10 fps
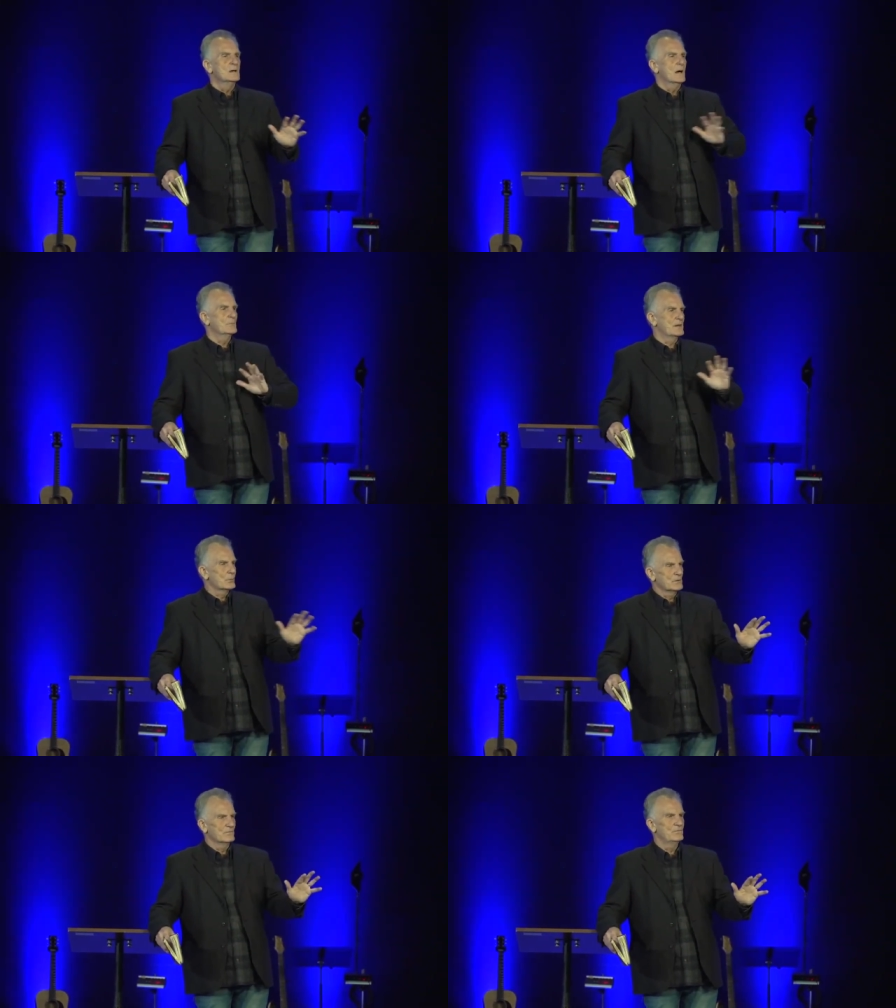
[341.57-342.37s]
I mean, they
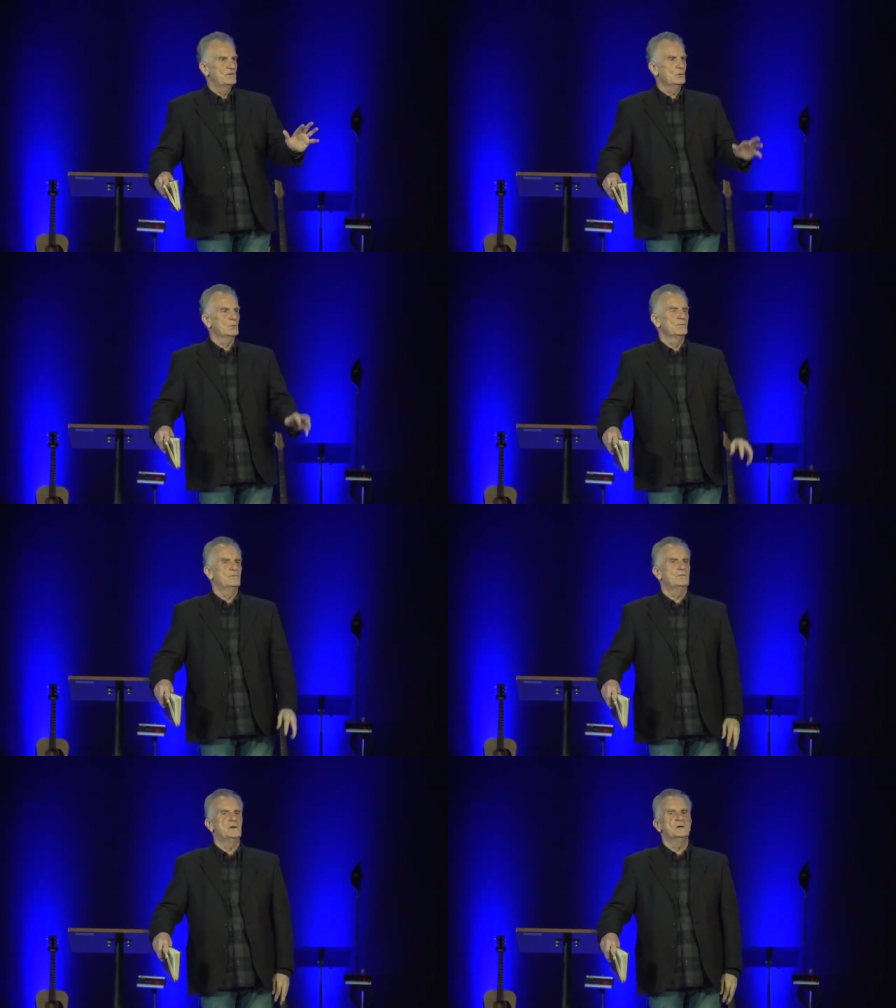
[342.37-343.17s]
were filled with
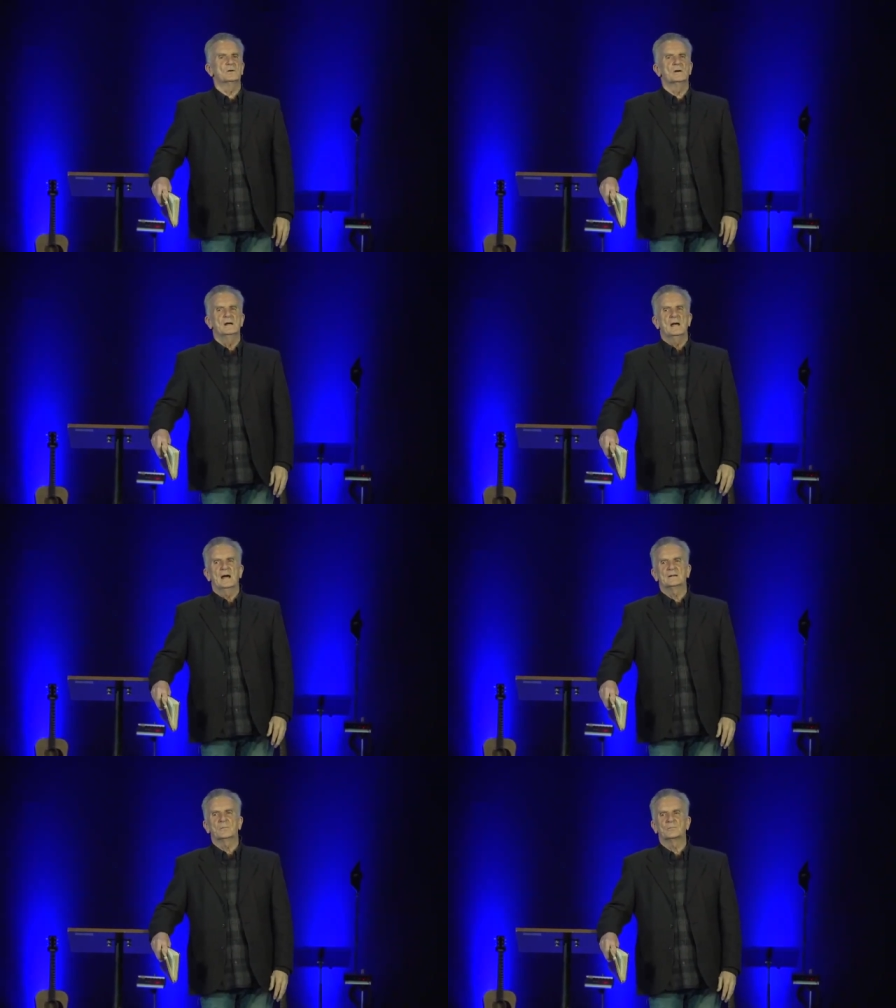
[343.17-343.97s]
fear
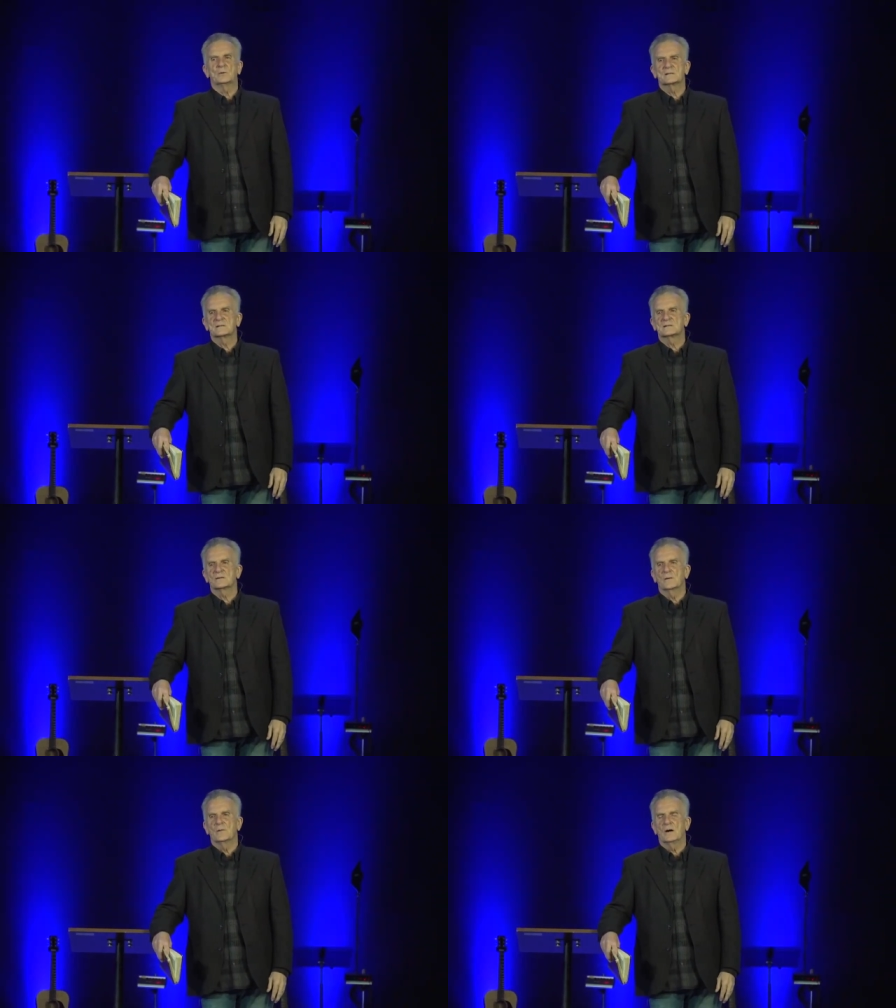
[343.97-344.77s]
at the presence
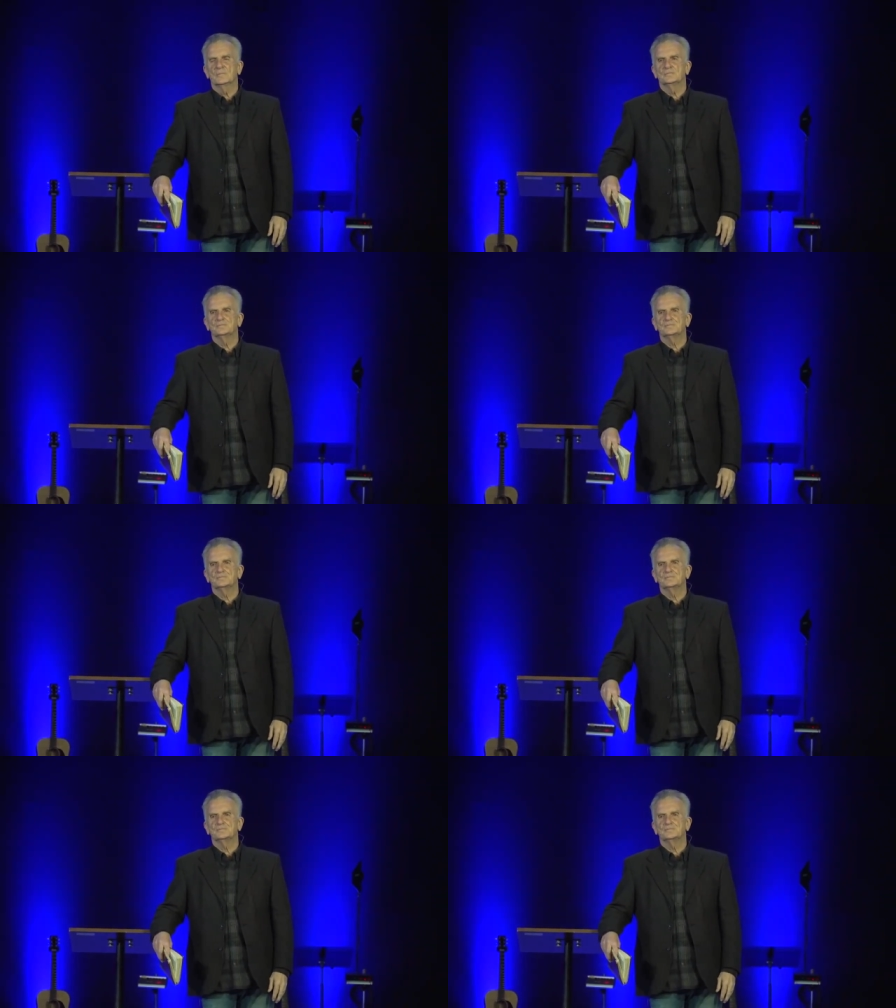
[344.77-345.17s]
of the mountain.